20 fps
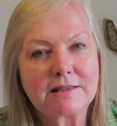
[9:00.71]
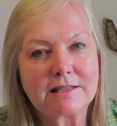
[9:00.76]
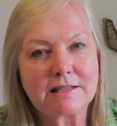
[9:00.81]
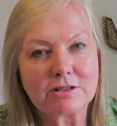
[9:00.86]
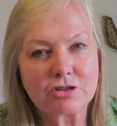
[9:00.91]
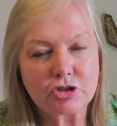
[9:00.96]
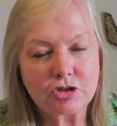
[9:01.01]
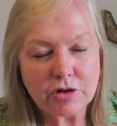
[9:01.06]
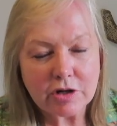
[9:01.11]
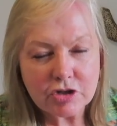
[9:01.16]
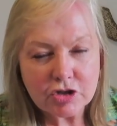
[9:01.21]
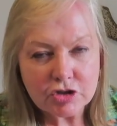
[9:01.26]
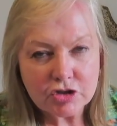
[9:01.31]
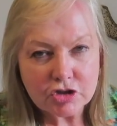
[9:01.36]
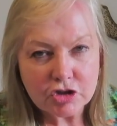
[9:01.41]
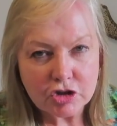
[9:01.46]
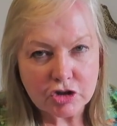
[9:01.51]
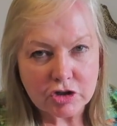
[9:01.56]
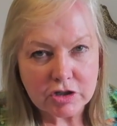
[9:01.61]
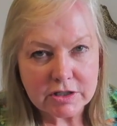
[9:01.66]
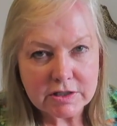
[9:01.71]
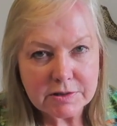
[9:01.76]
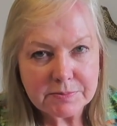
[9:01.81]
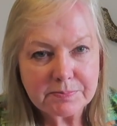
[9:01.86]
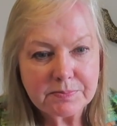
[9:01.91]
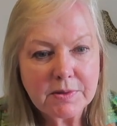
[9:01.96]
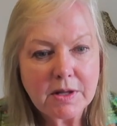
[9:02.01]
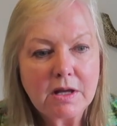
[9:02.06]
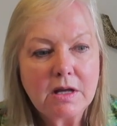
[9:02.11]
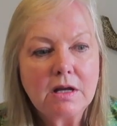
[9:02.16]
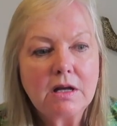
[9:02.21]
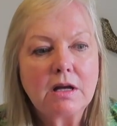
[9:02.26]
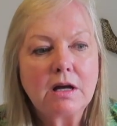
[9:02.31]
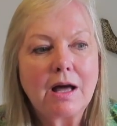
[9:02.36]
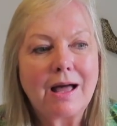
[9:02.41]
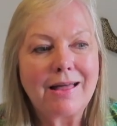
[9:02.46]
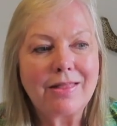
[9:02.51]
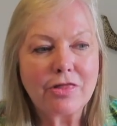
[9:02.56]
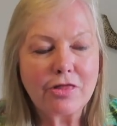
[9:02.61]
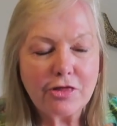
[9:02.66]
the instructions are good.
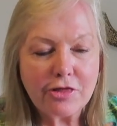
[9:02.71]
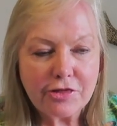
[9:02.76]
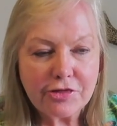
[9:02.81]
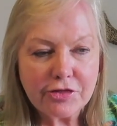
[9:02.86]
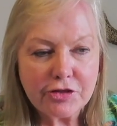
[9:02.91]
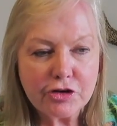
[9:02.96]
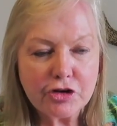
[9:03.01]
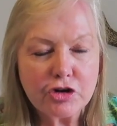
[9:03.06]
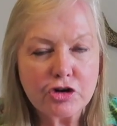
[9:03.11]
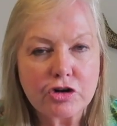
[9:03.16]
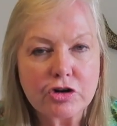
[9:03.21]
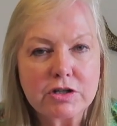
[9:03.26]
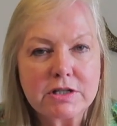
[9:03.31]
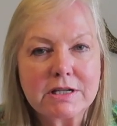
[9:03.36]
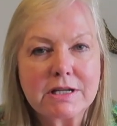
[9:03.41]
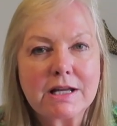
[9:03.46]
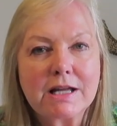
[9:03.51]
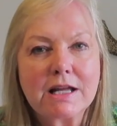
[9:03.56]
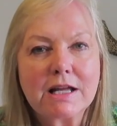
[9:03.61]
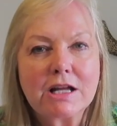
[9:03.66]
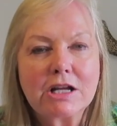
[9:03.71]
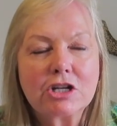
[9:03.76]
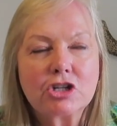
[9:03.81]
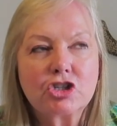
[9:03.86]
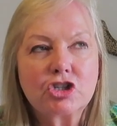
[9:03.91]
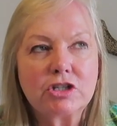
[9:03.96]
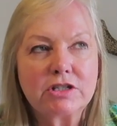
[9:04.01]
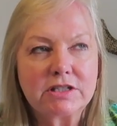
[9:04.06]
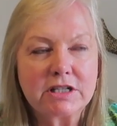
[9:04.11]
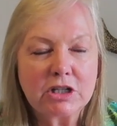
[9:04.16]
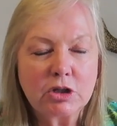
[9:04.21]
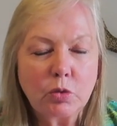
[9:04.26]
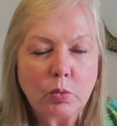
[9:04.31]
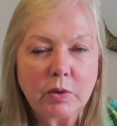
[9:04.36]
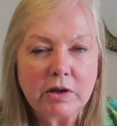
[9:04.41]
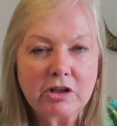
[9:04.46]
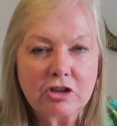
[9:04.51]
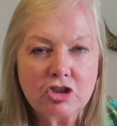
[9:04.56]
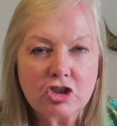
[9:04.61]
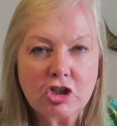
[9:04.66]
And third, she's in a
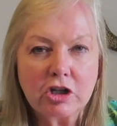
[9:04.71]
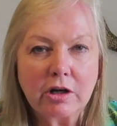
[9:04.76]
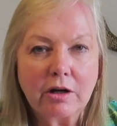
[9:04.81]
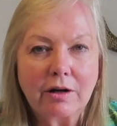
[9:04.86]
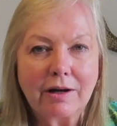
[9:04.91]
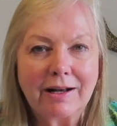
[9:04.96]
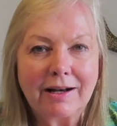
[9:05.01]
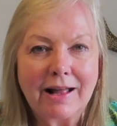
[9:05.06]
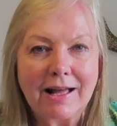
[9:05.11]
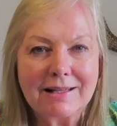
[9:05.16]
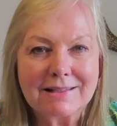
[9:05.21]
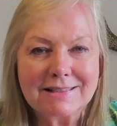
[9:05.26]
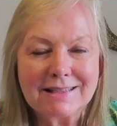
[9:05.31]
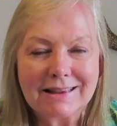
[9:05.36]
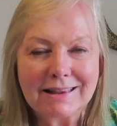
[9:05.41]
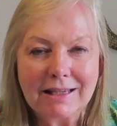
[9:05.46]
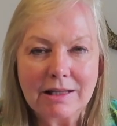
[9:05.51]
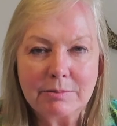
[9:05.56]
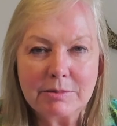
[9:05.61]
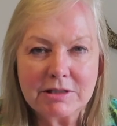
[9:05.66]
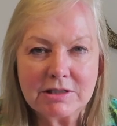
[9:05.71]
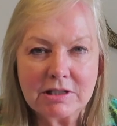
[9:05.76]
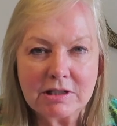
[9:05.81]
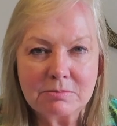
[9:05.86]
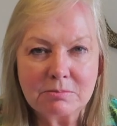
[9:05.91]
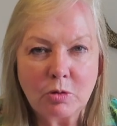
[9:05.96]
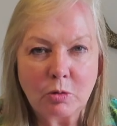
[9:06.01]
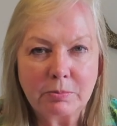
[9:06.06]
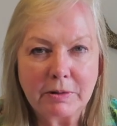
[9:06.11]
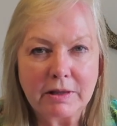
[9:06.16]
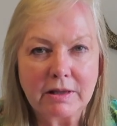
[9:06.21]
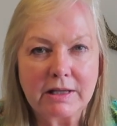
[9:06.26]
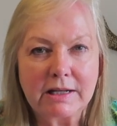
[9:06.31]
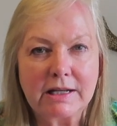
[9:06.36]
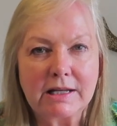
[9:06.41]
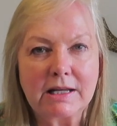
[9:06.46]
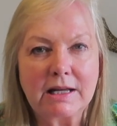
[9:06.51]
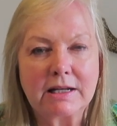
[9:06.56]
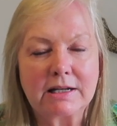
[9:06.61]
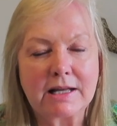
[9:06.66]
wheelchair and has limited
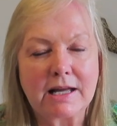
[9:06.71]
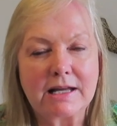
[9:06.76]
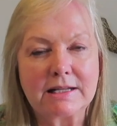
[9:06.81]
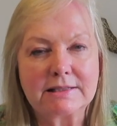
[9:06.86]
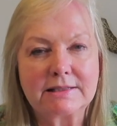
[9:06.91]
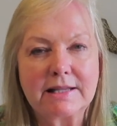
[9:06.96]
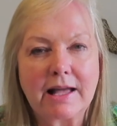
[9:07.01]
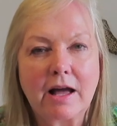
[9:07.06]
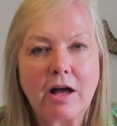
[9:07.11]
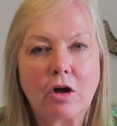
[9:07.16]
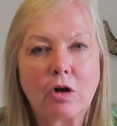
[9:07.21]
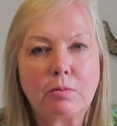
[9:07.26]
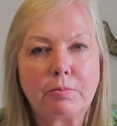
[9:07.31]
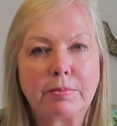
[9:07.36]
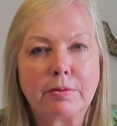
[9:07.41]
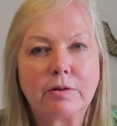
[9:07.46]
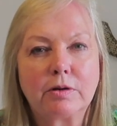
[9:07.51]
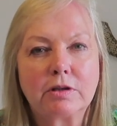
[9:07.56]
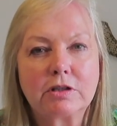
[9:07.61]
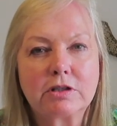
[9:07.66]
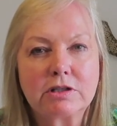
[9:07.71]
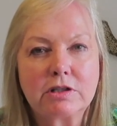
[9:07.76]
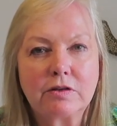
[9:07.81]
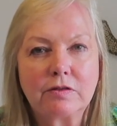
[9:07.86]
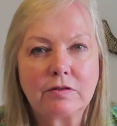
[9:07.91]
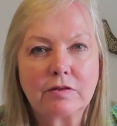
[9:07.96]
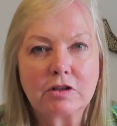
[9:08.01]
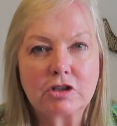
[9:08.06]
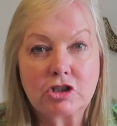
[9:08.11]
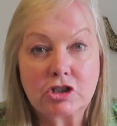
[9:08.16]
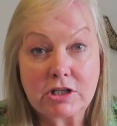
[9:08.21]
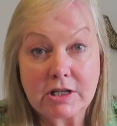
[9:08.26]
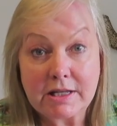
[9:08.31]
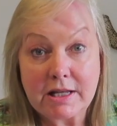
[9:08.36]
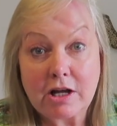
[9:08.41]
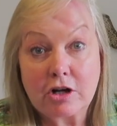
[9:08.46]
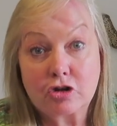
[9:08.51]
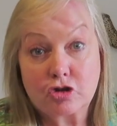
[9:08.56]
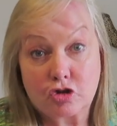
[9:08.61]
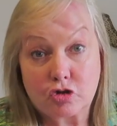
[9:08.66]
mobility and has help to
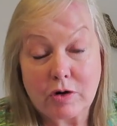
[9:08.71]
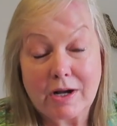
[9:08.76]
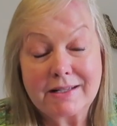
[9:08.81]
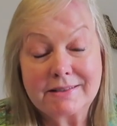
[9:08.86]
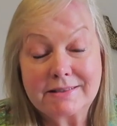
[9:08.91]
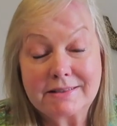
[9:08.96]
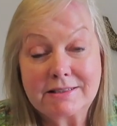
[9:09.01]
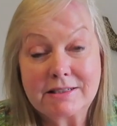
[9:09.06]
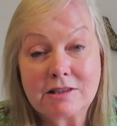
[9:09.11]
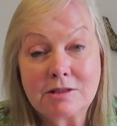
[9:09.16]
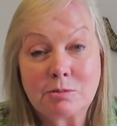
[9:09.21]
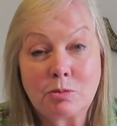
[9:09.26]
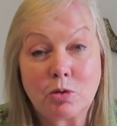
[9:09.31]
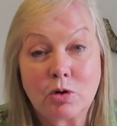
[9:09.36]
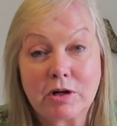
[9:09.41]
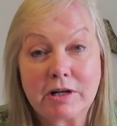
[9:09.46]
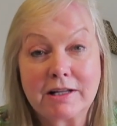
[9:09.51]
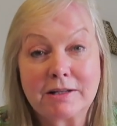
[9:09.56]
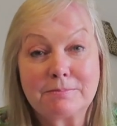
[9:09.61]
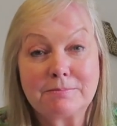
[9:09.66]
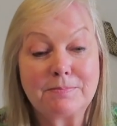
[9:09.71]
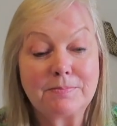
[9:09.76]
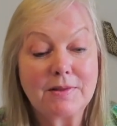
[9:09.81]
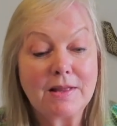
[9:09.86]
get dressed in the morning.